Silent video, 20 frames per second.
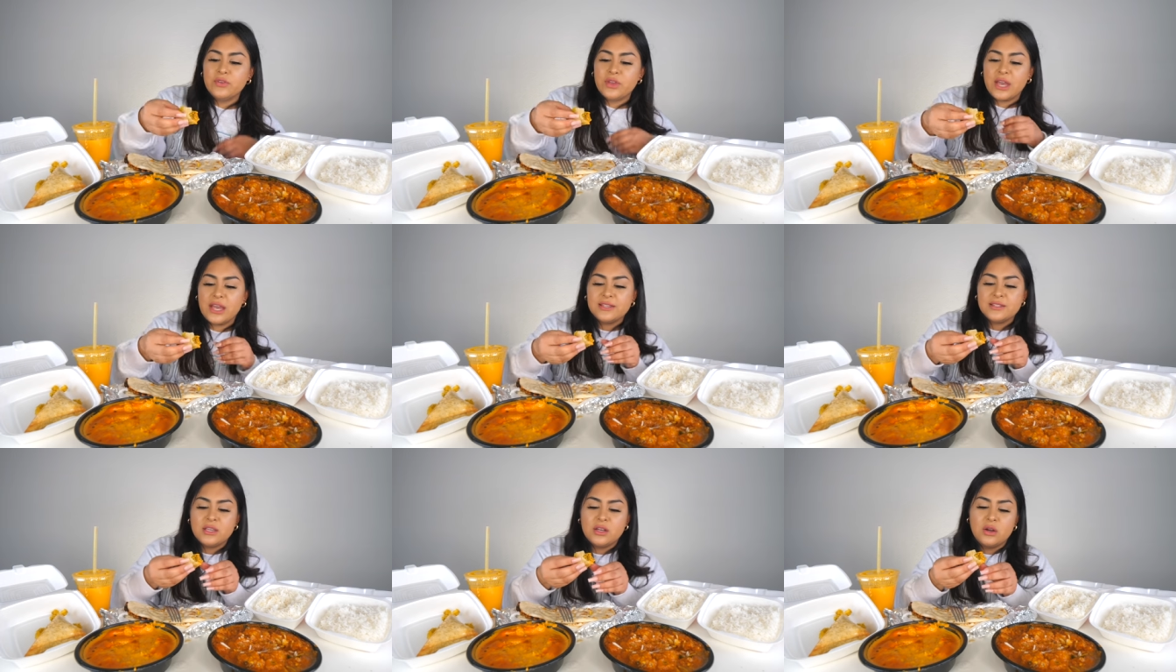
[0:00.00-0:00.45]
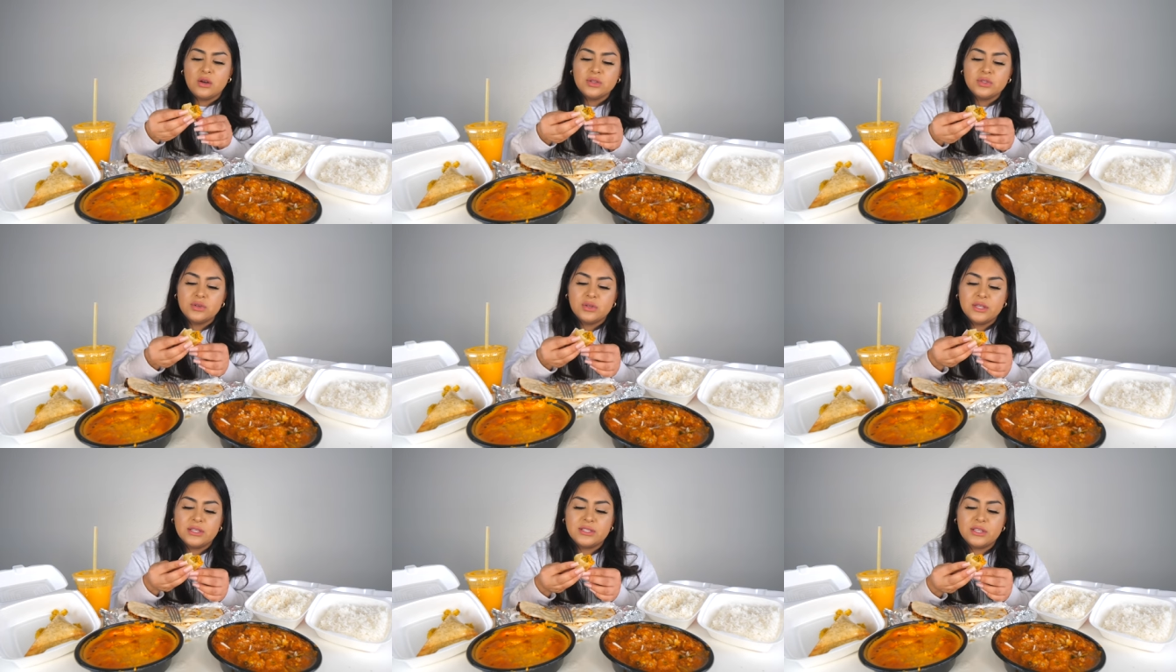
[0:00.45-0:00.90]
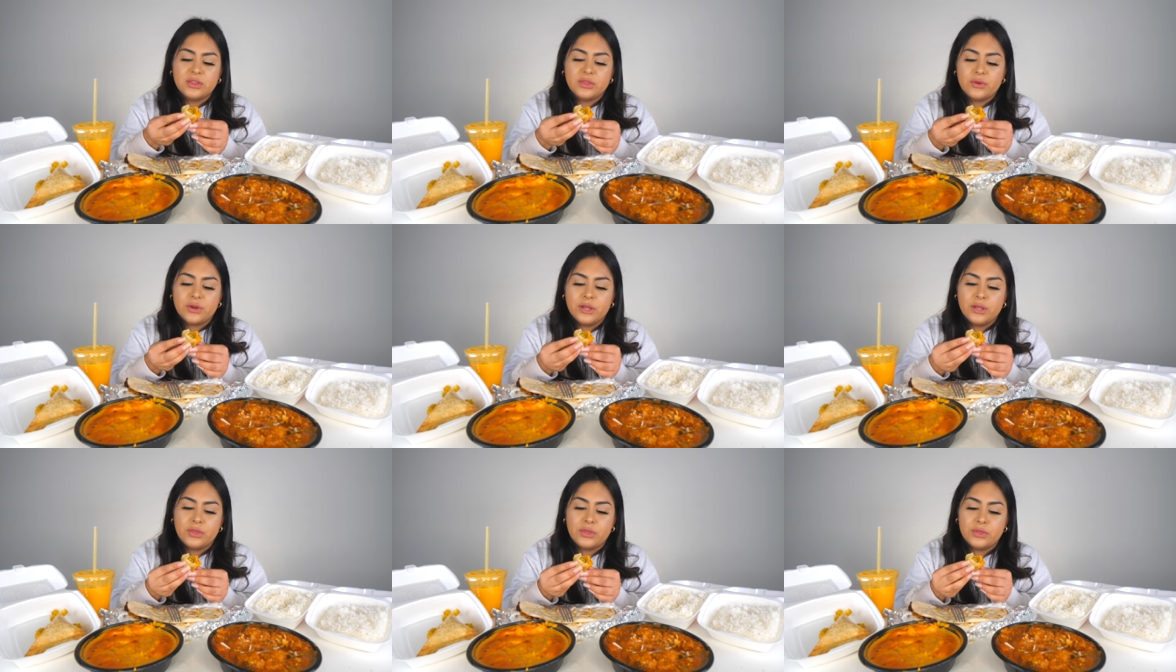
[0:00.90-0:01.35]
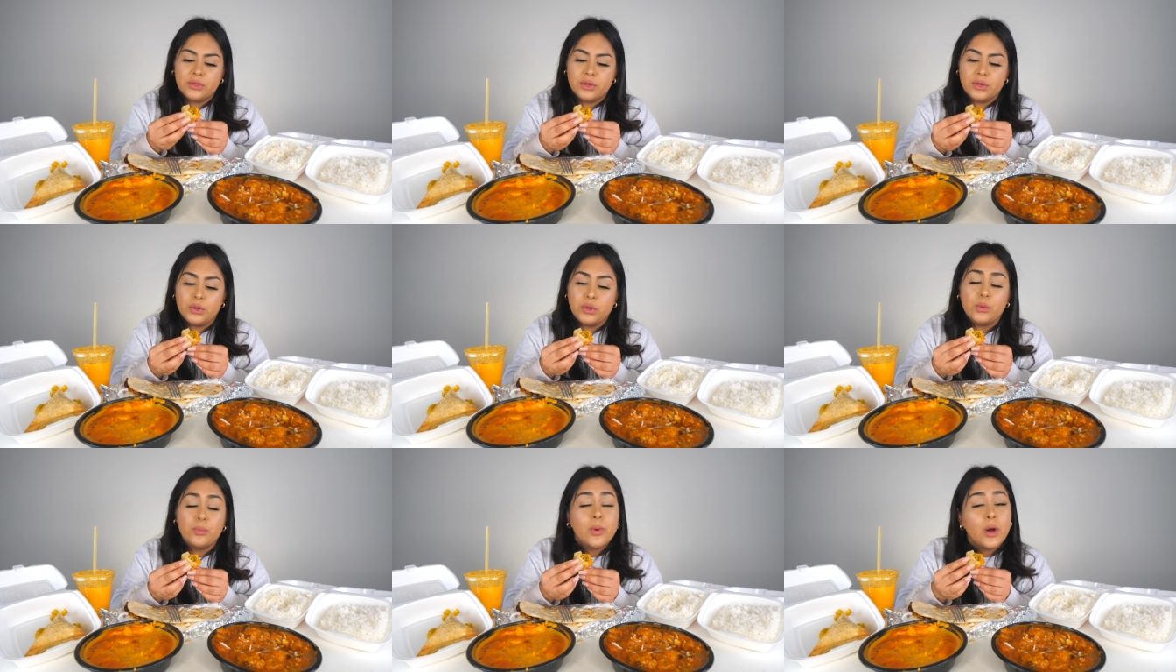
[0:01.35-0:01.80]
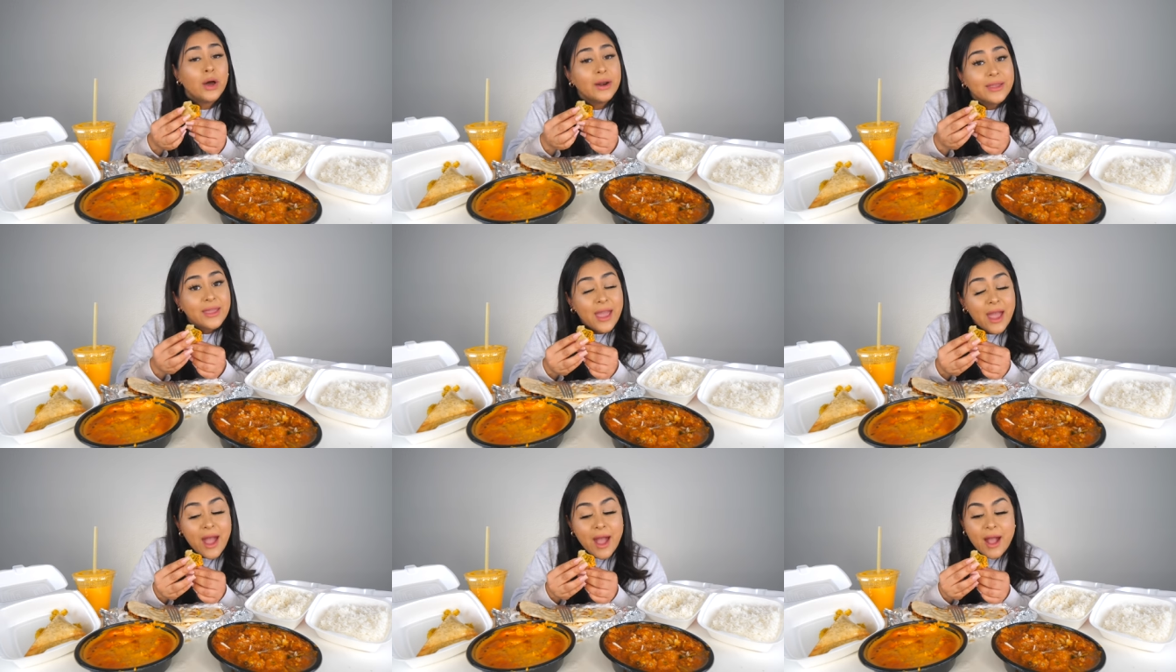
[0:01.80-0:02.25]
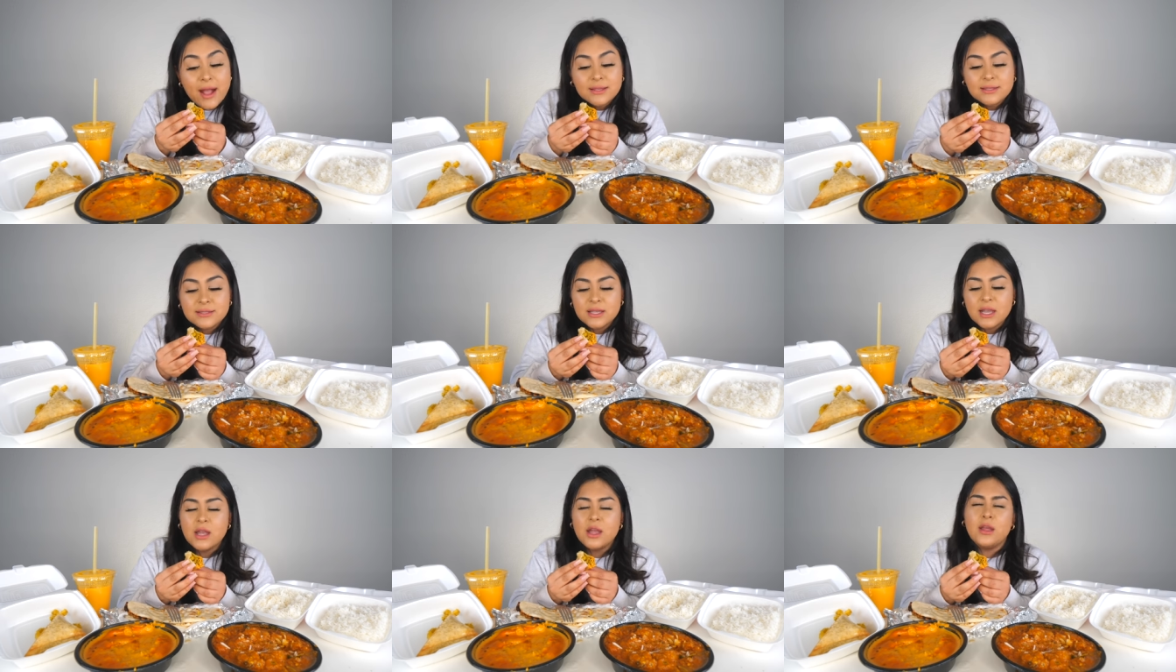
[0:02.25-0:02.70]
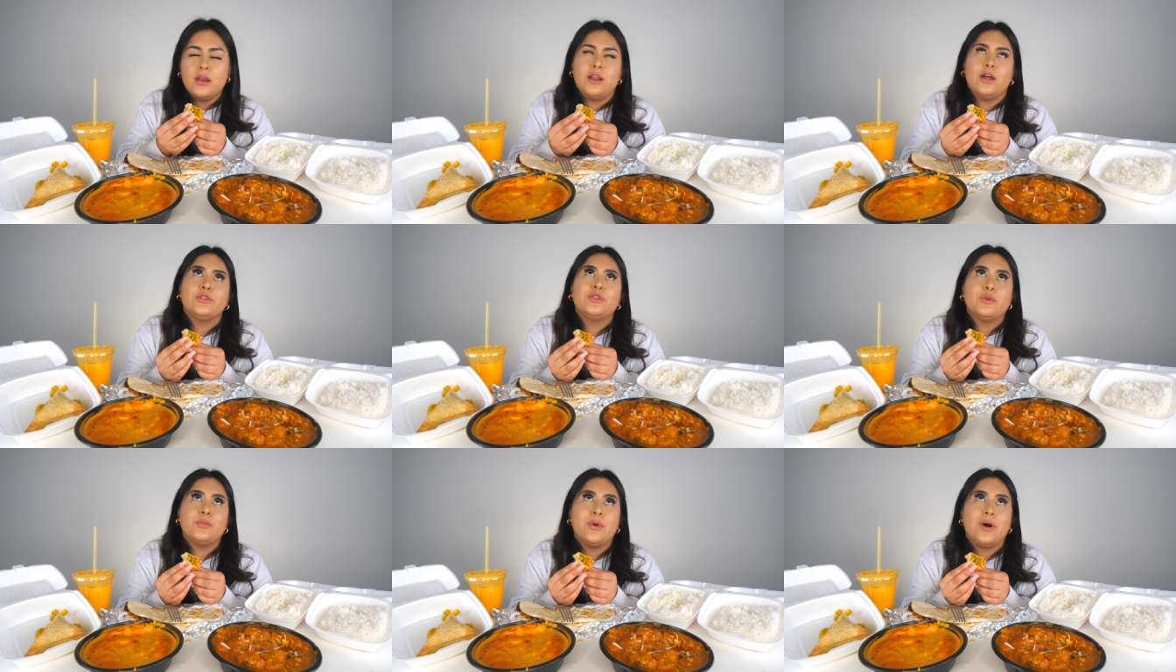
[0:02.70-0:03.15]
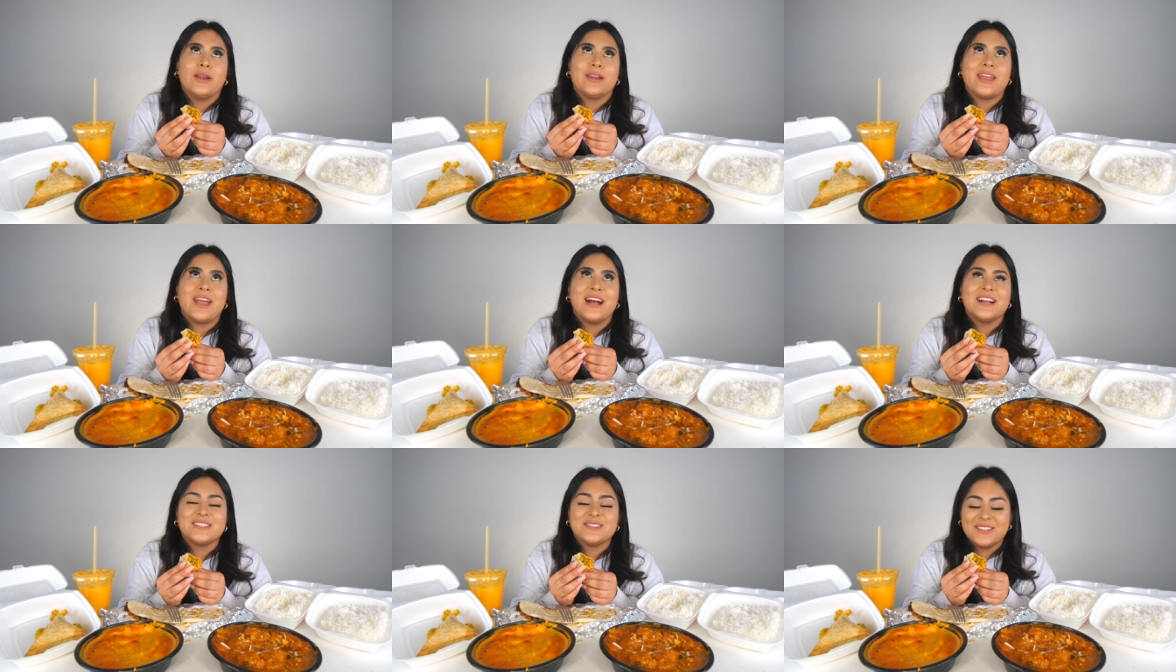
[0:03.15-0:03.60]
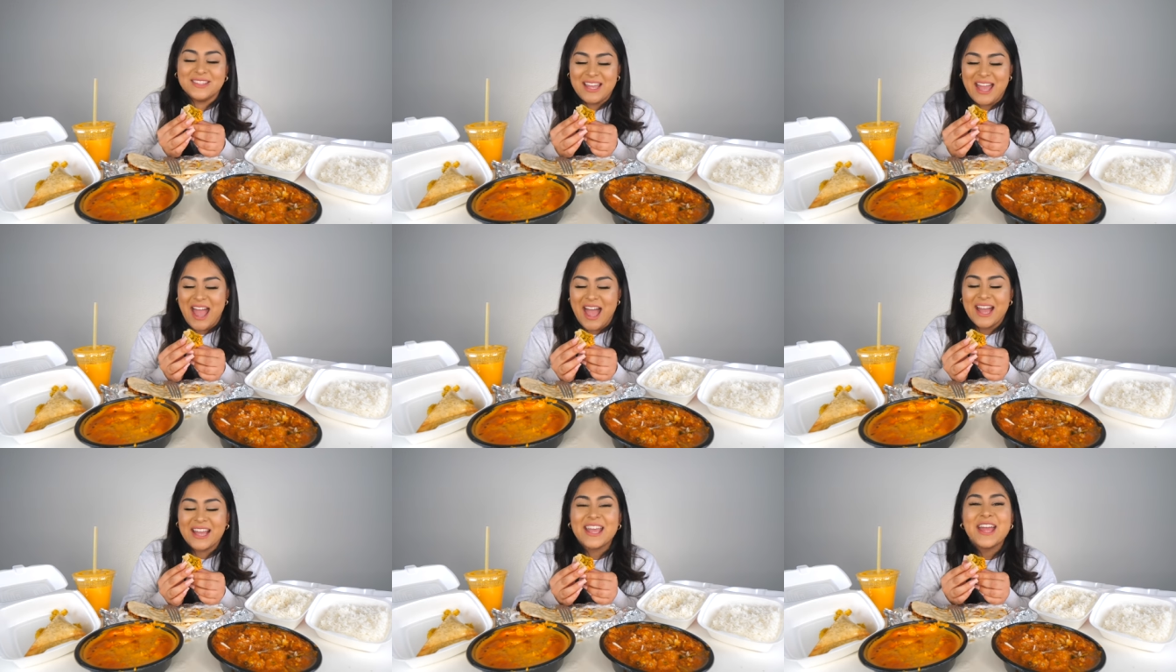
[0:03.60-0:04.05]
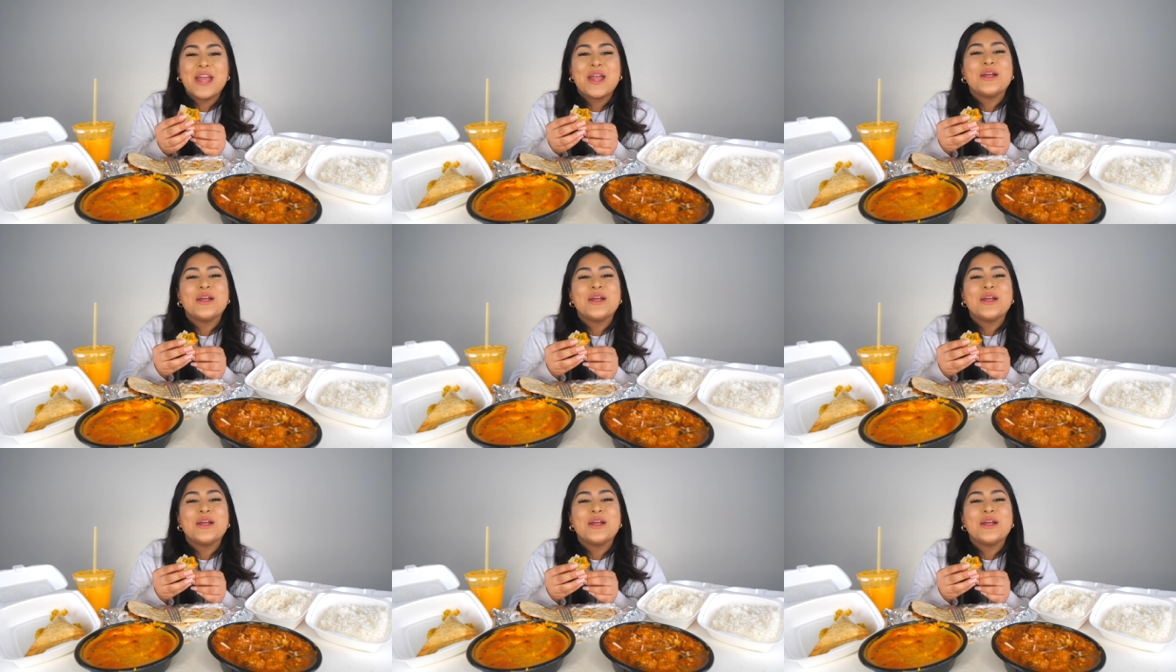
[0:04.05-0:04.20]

You guys can also listen through it through podcast, not through podcast, what the heck,